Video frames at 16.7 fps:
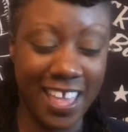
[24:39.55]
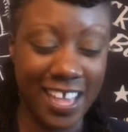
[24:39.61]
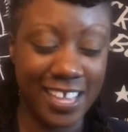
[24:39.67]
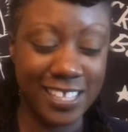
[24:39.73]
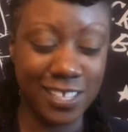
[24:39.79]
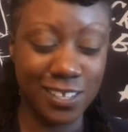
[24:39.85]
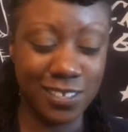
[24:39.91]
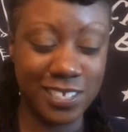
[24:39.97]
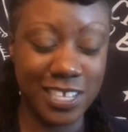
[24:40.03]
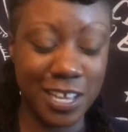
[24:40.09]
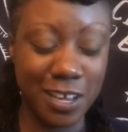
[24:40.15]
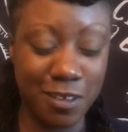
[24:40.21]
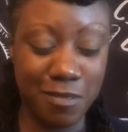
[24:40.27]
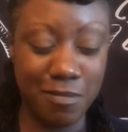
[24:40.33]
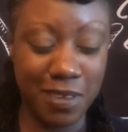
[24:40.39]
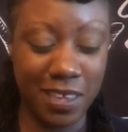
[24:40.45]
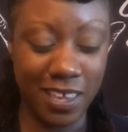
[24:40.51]
So tell
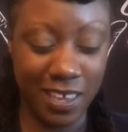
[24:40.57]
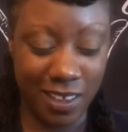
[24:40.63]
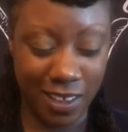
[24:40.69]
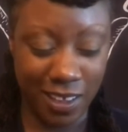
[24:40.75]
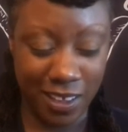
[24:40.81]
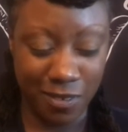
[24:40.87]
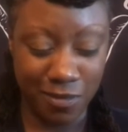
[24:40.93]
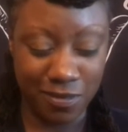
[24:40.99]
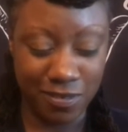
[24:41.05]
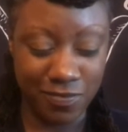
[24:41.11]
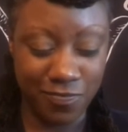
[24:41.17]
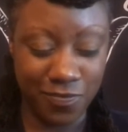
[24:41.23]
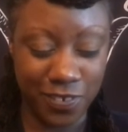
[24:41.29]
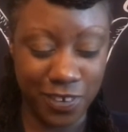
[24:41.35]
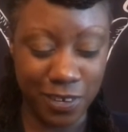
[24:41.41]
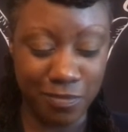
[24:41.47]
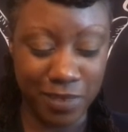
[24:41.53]
me,
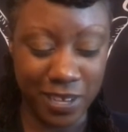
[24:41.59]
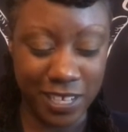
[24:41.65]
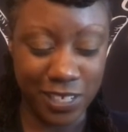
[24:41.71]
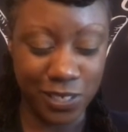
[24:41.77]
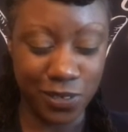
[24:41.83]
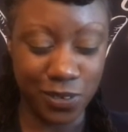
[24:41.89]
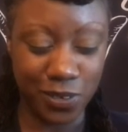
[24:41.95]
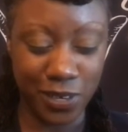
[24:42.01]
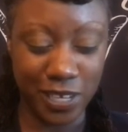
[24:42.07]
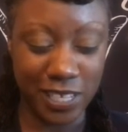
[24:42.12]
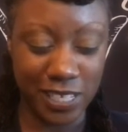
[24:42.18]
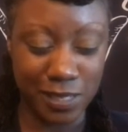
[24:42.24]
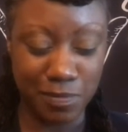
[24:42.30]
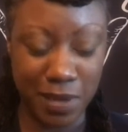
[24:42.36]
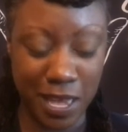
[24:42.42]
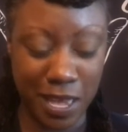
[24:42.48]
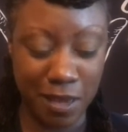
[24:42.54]
for my Taurus
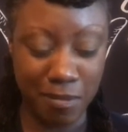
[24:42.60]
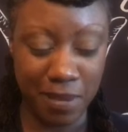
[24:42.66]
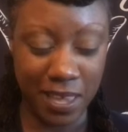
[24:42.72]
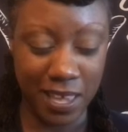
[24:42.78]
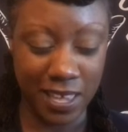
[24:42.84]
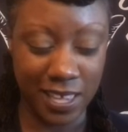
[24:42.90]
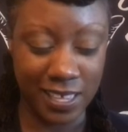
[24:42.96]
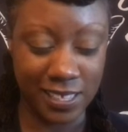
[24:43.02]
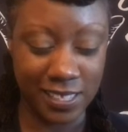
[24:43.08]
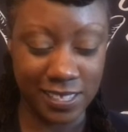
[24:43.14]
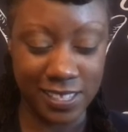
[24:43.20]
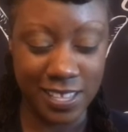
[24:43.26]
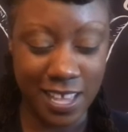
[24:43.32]
babies,